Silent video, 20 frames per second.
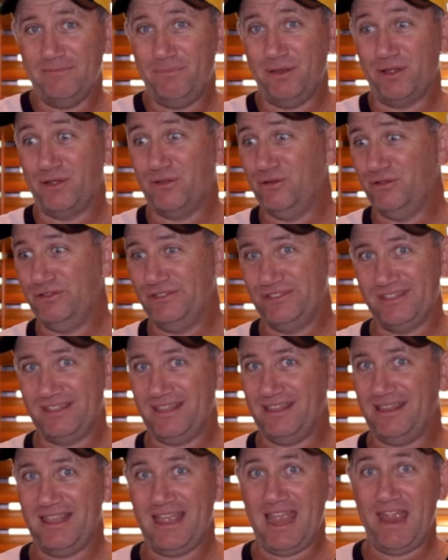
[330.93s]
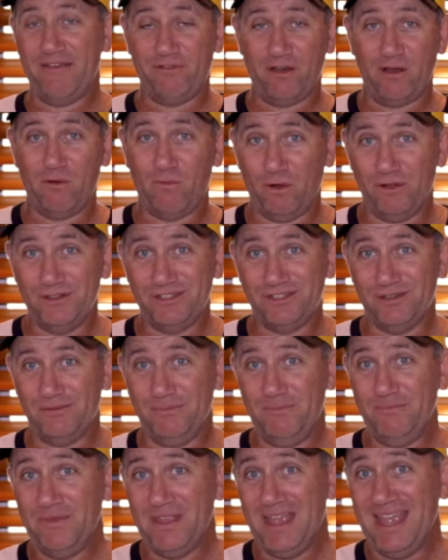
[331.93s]
because everyone wants
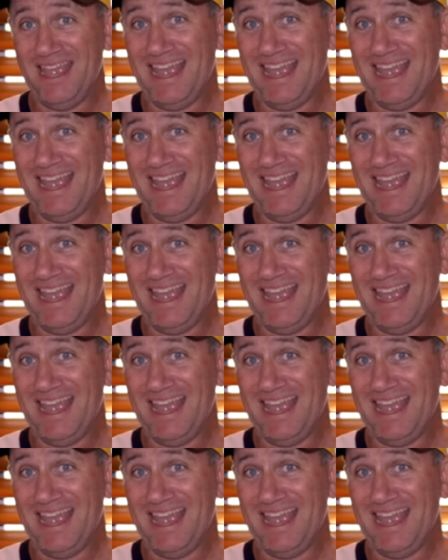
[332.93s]
them,